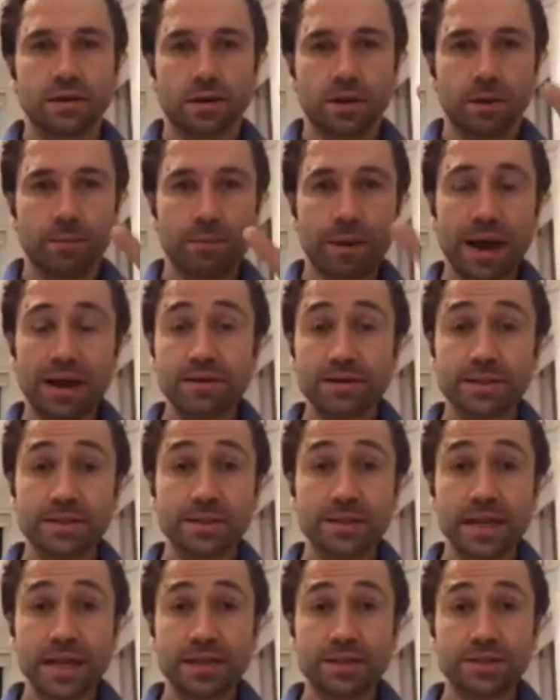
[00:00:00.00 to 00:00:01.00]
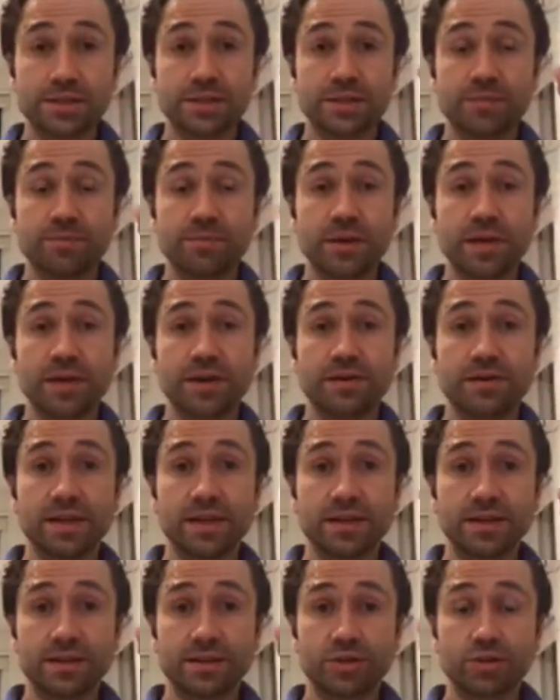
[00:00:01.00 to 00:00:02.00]
a comparison engine appear
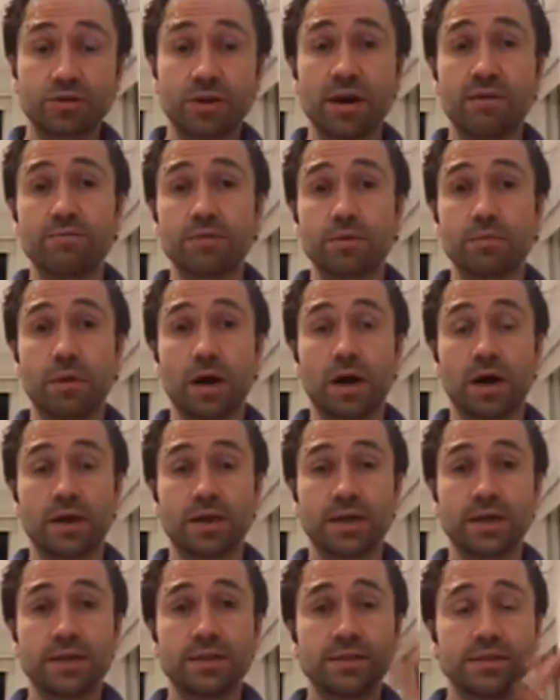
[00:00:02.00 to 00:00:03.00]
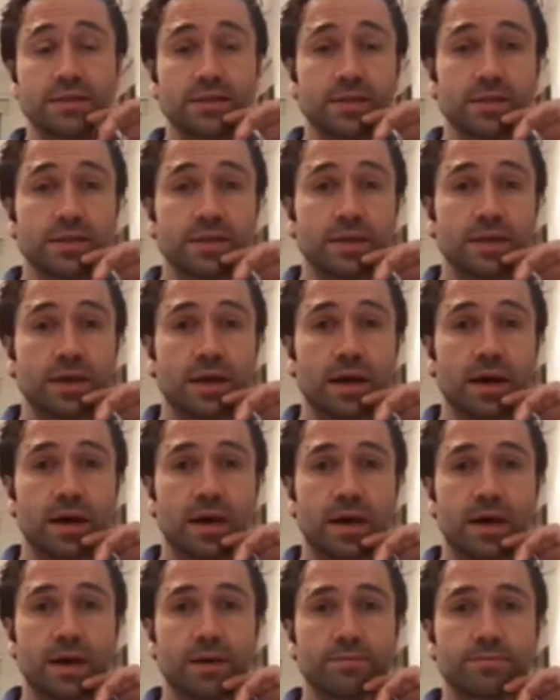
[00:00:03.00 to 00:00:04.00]
in the travel market,
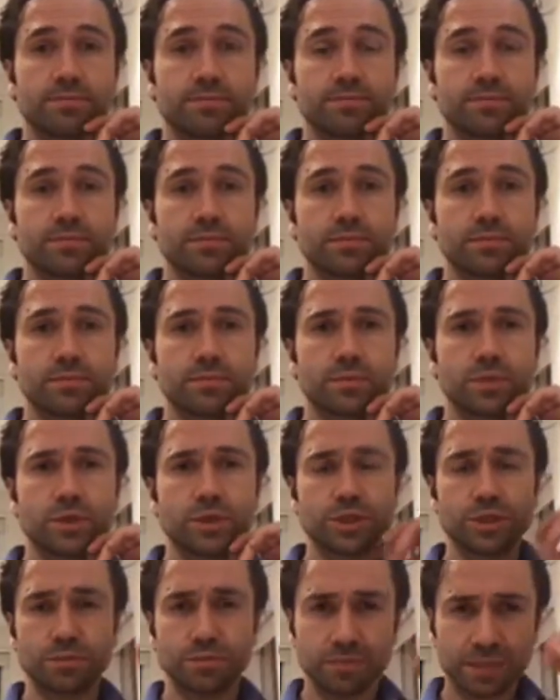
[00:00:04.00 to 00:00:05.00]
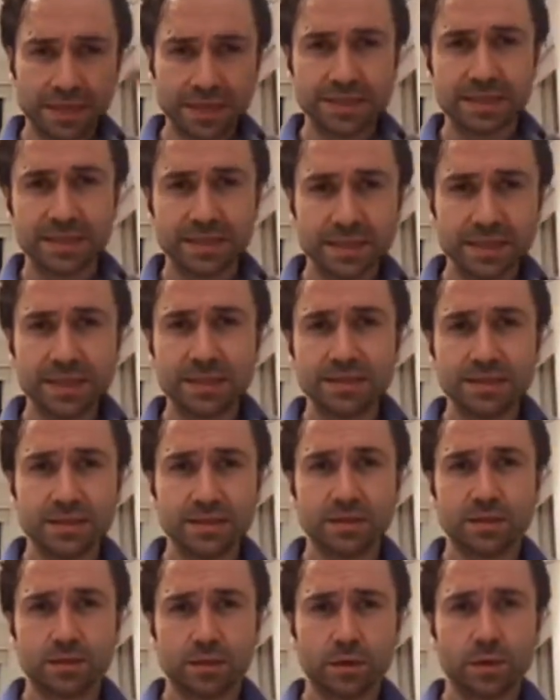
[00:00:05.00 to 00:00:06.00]
Um, which makes it
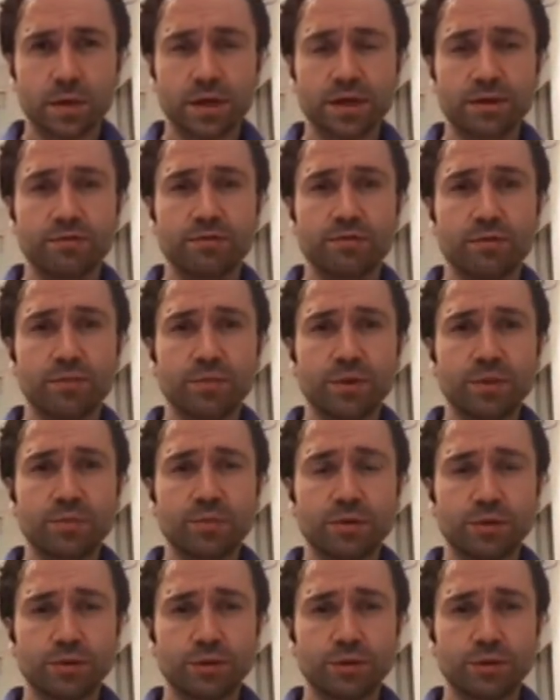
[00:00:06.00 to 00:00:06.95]
easier and quicker for people